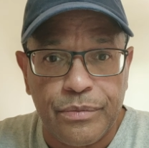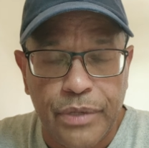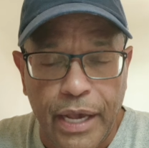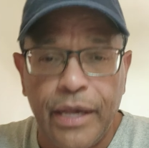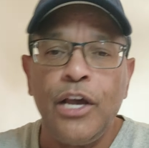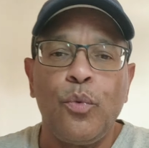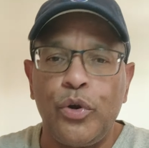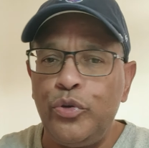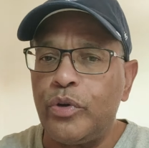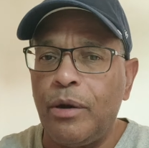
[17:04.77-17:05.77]
Okay,
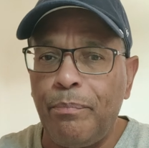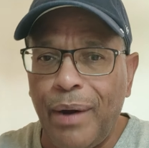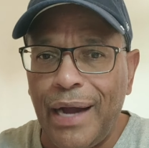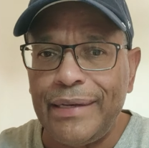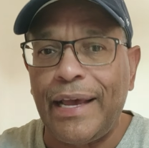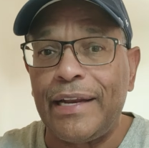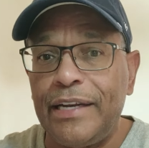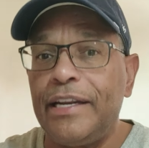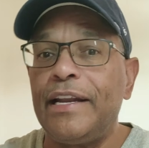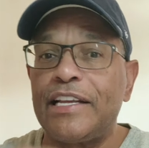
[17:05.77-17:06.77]
when you combine that,
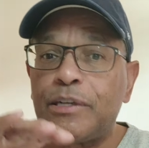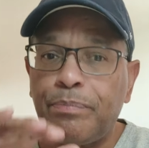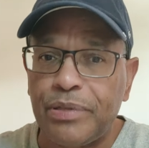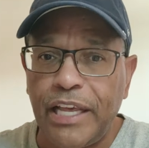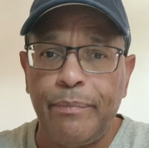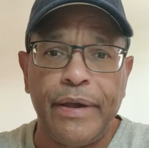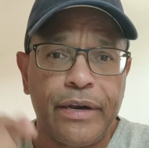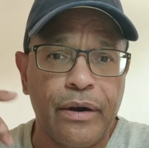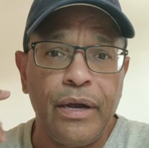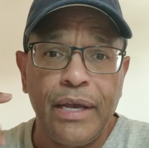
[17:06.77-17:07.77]
and then as a
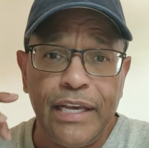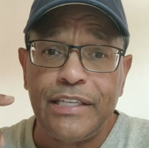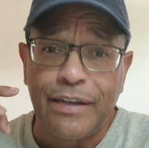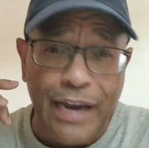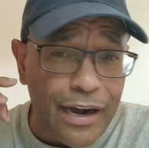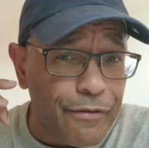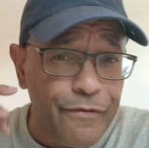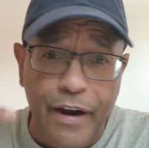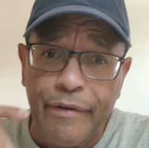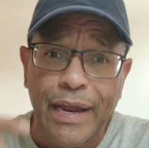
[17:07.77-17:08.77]
playmaker, he's got a
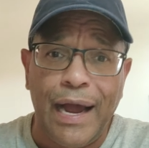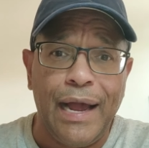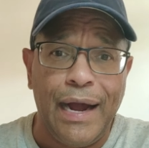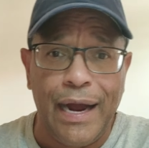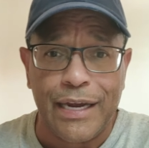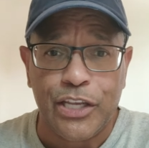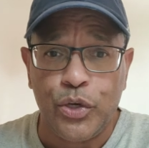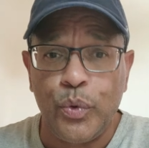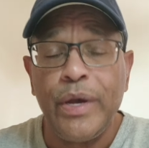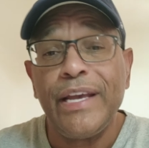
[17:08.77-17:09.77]
very high
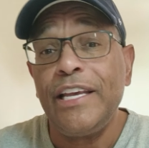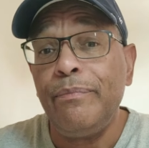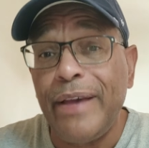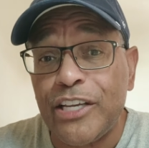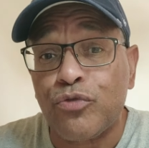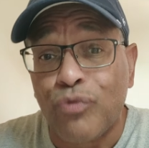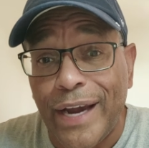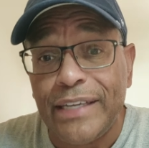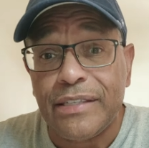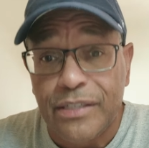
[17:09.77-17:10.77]
IQ. He makes
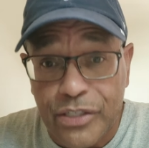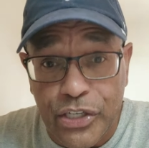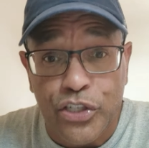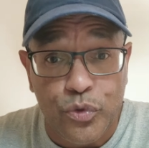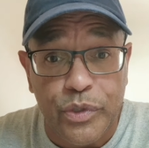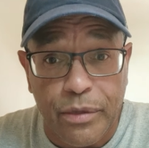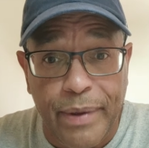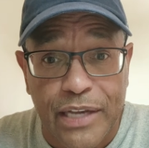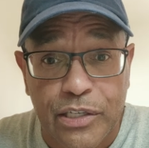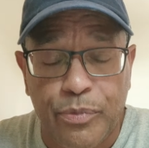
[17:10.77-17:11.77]
right decisions with the
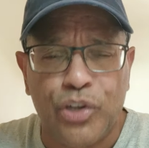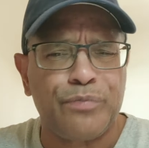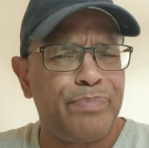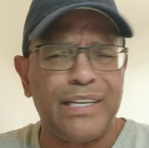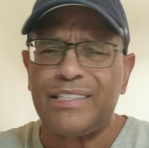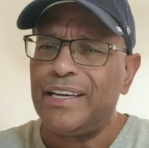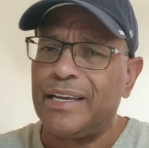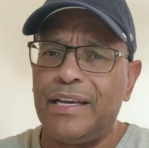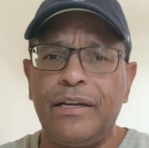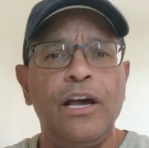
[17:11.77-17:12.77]
basketball, especially,
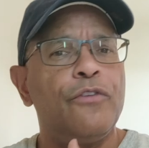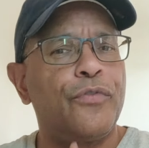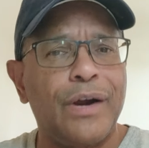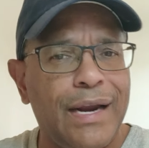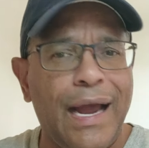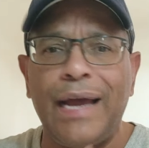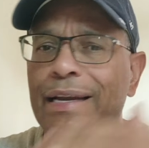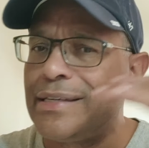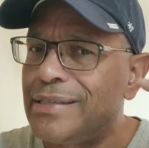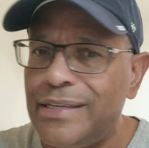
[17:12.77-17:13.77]
again, for a guy
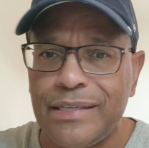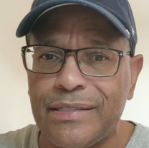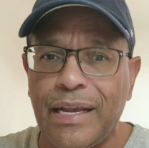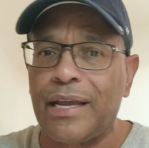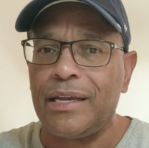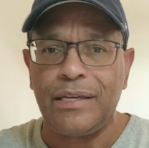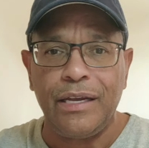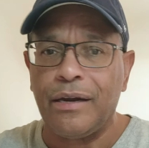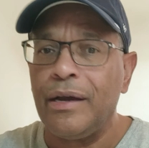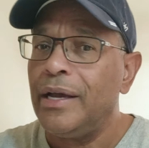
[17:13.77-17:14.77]
that's in his second
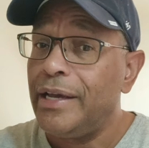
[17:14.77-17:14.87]
year.